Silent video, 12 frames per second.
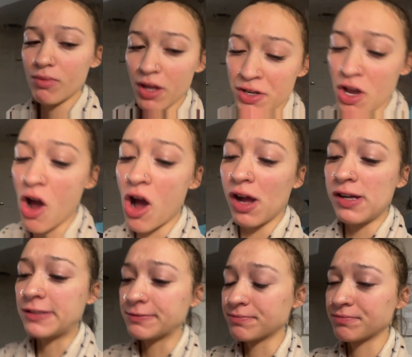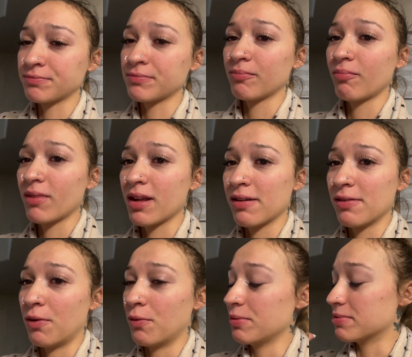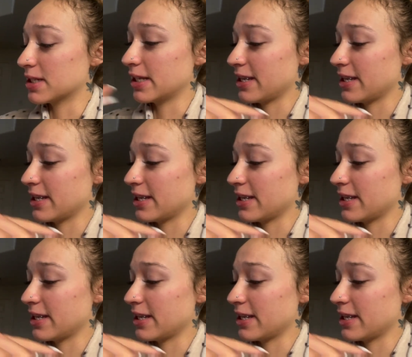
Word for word: Y'all, we was lit